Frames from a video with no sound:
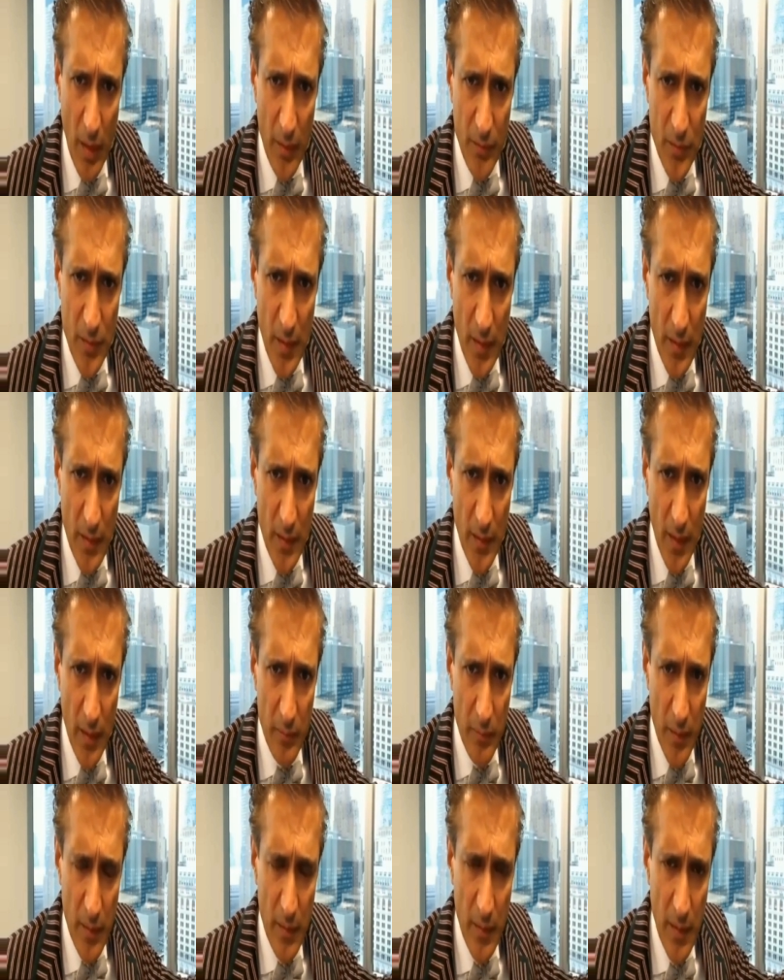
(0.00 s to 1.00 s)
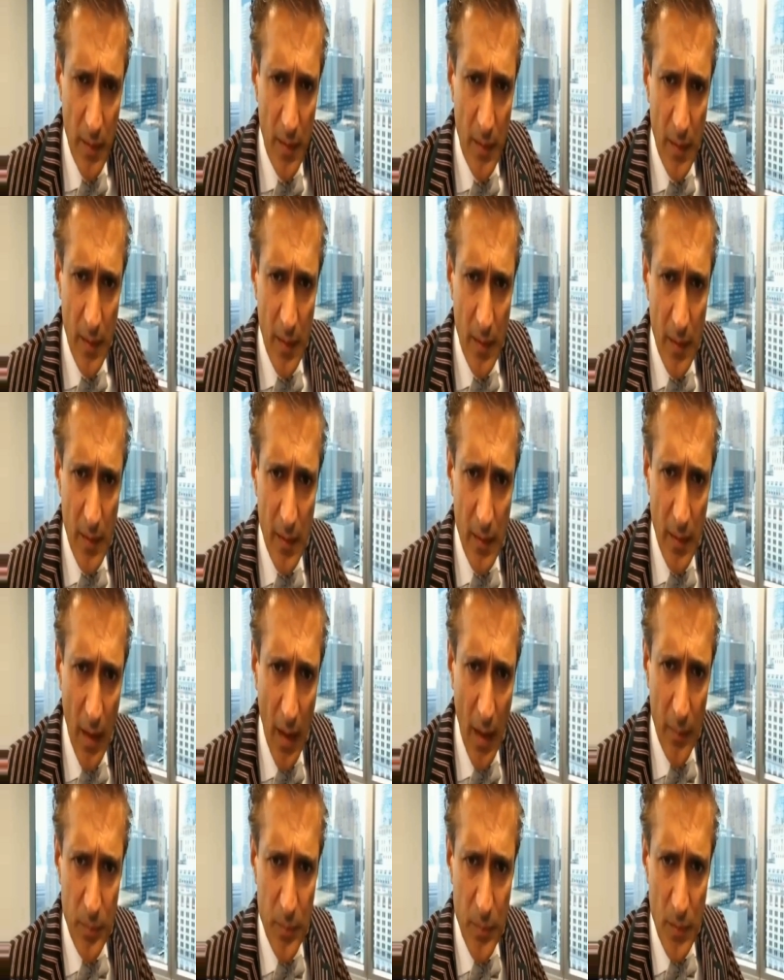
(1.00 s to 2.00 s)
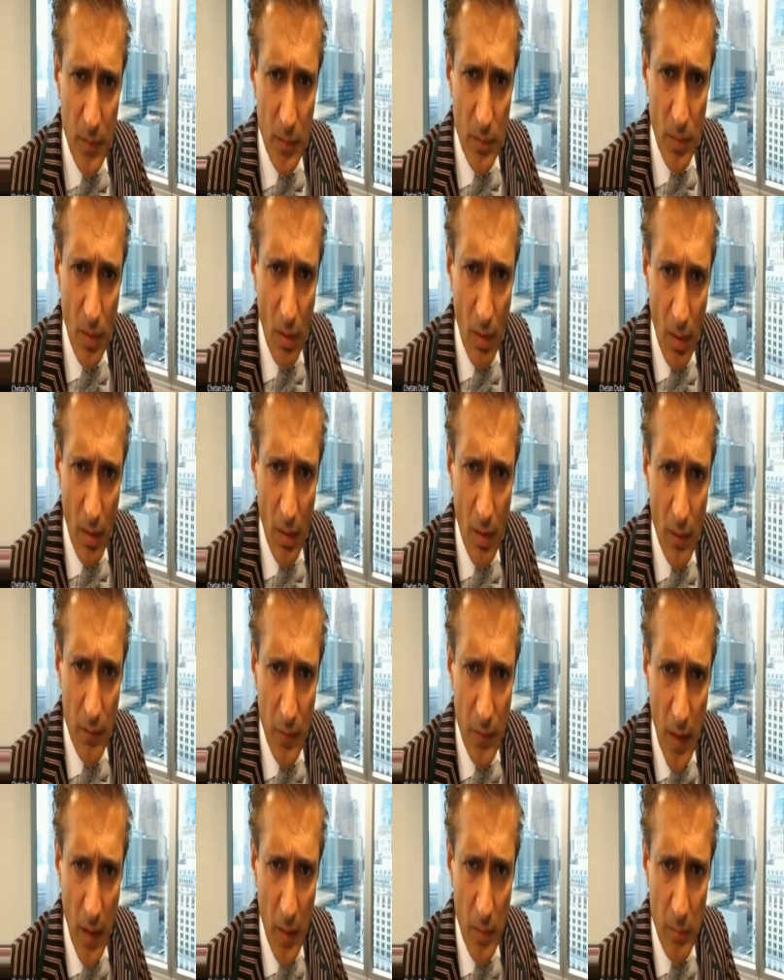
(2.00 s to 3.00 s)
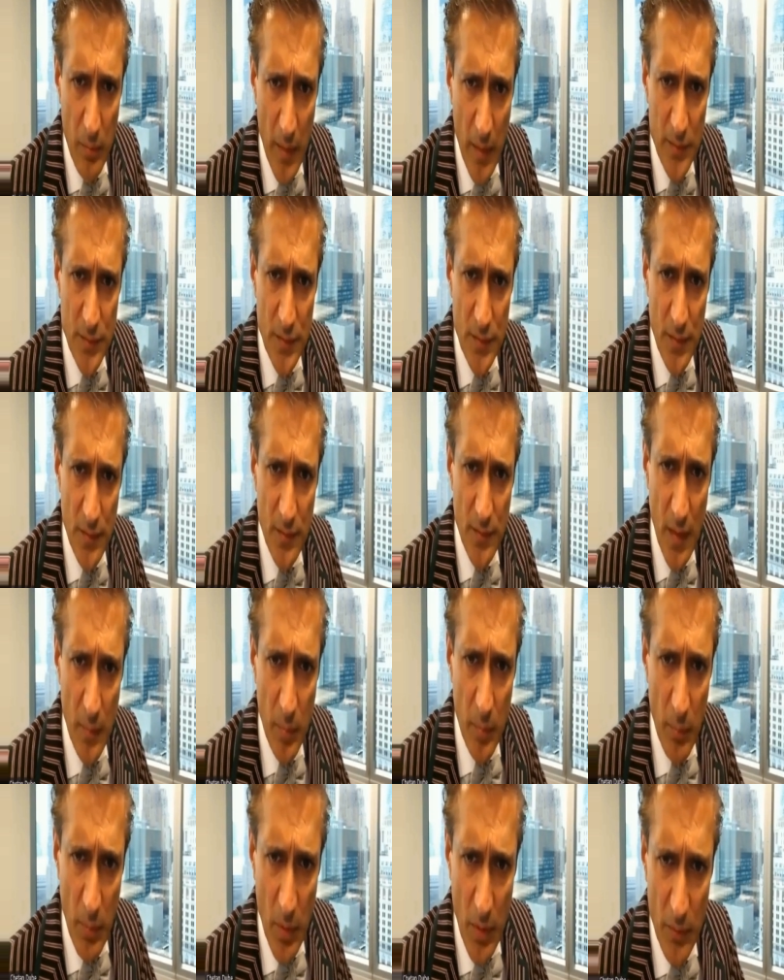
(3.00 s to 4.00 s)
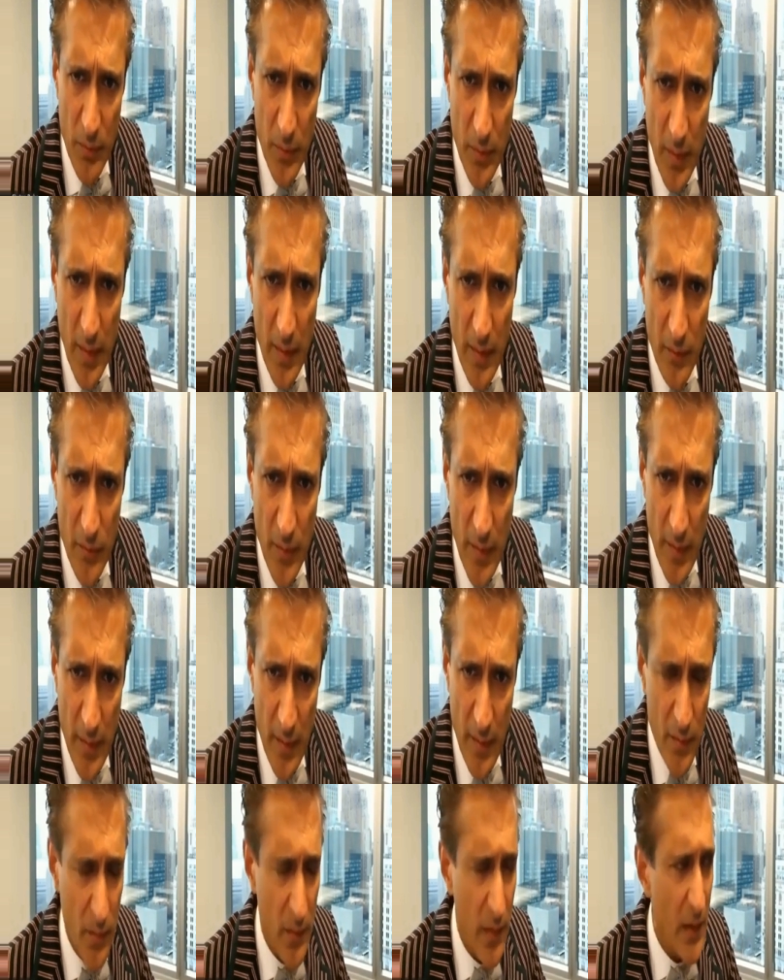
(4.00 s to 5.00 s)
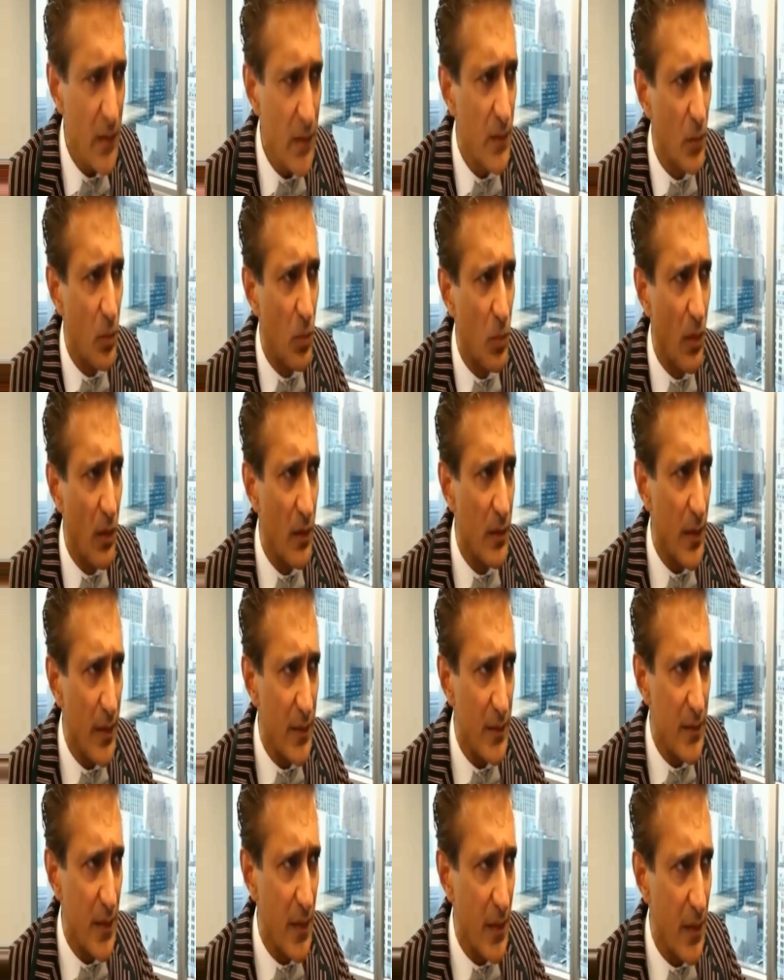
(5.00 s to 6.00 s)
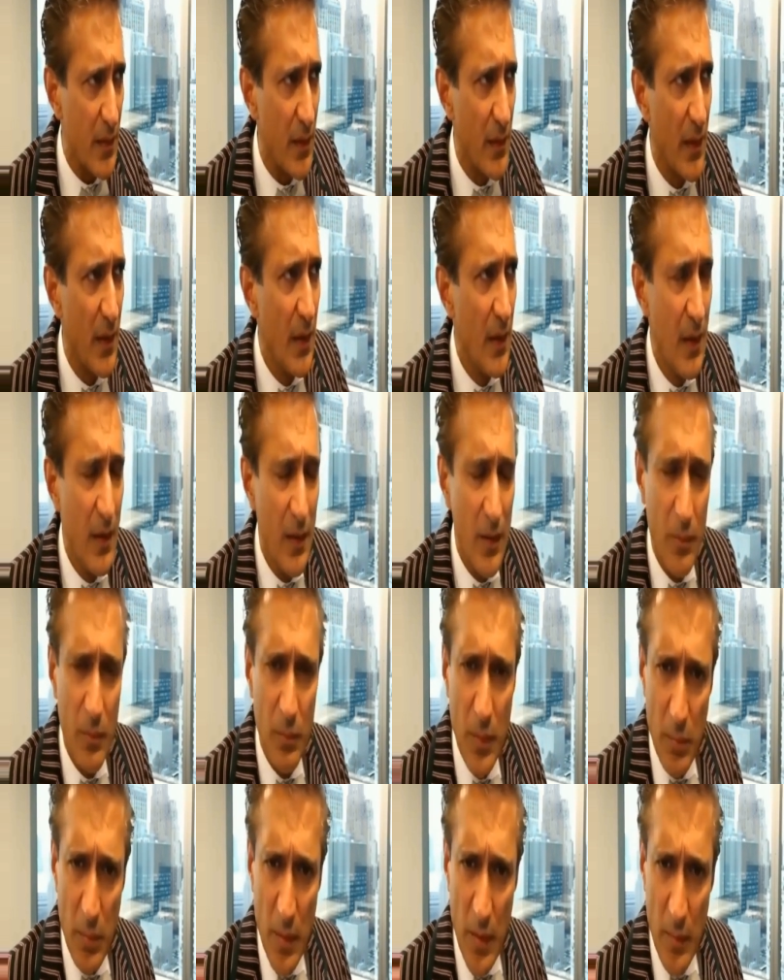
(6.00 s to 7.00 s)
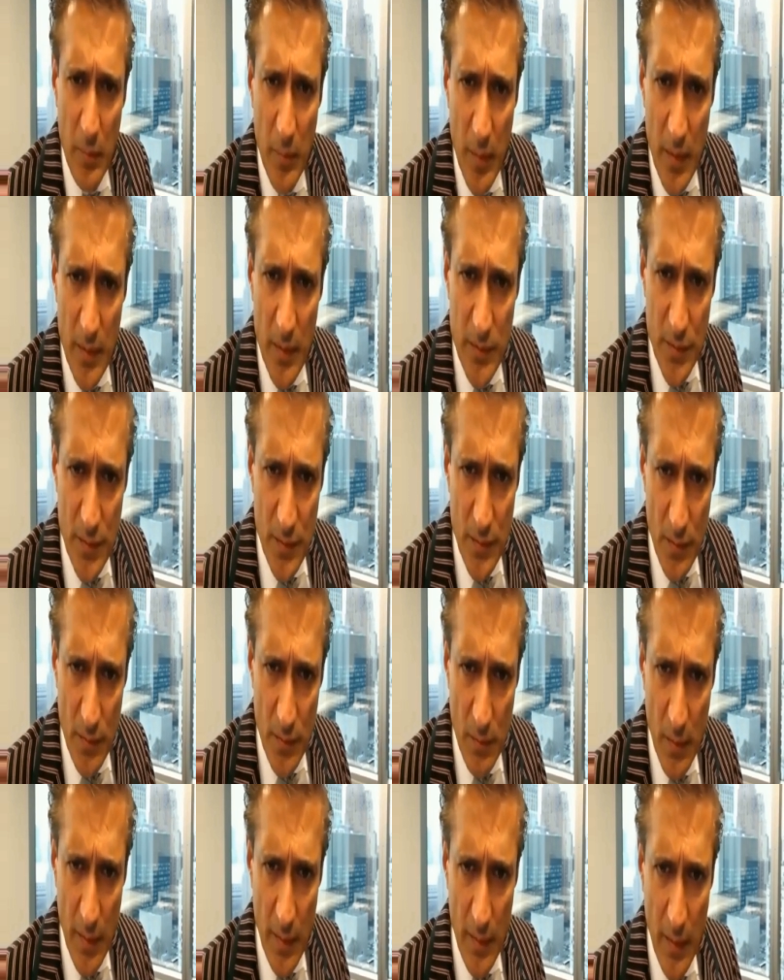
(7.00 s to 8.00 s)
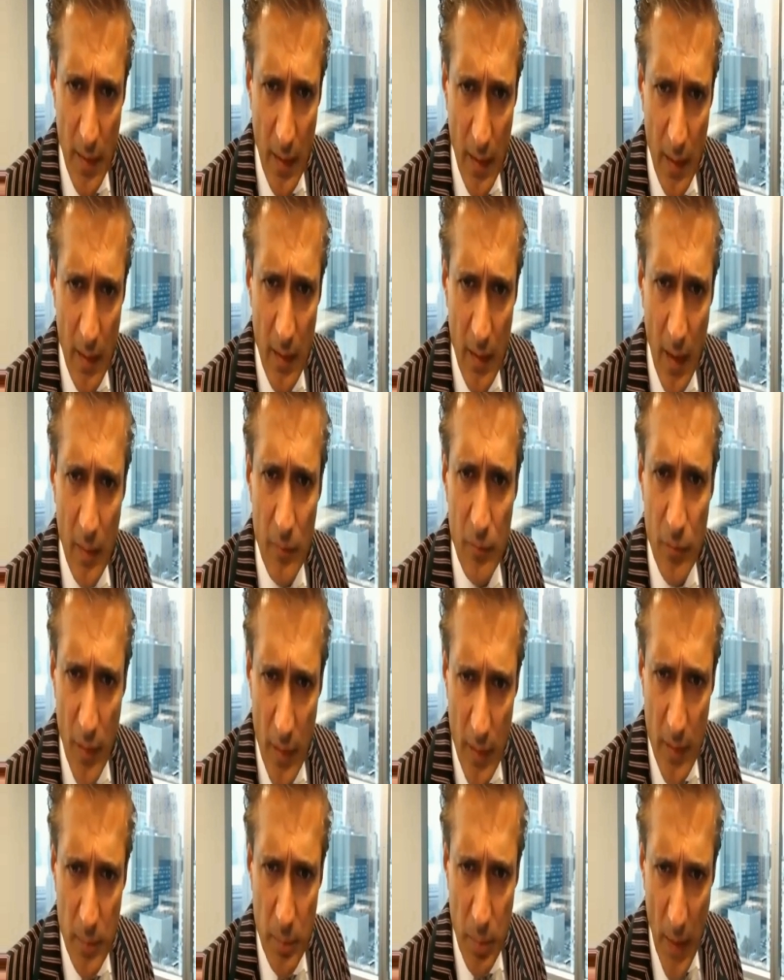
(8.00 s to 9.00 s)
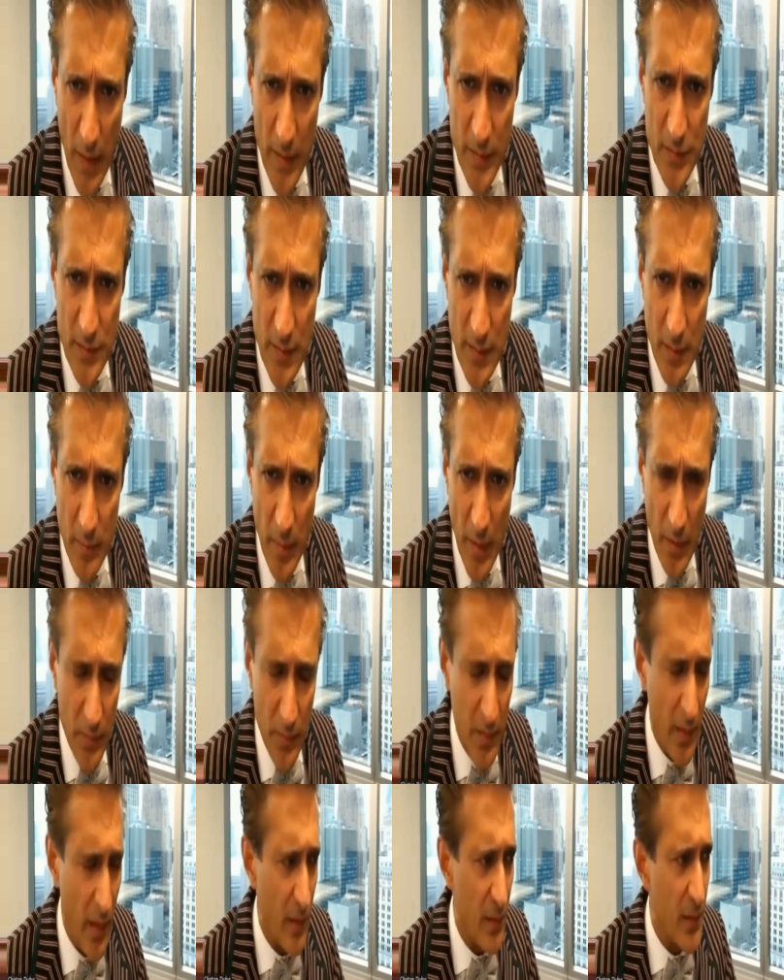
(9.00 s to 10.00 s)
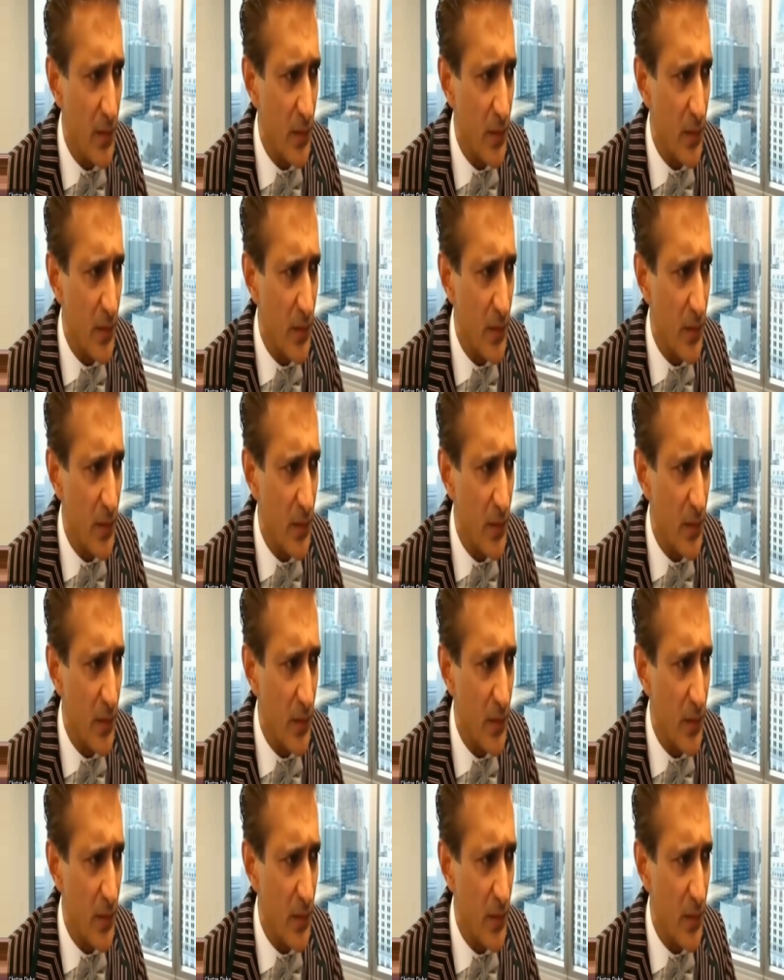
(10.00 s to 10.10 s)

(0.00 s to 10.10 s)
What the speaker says: I've studied, I've been in absolute awe of how much it is capable of creative thinking. So that's the world I think we will emerge into, and I'm very passionate about it.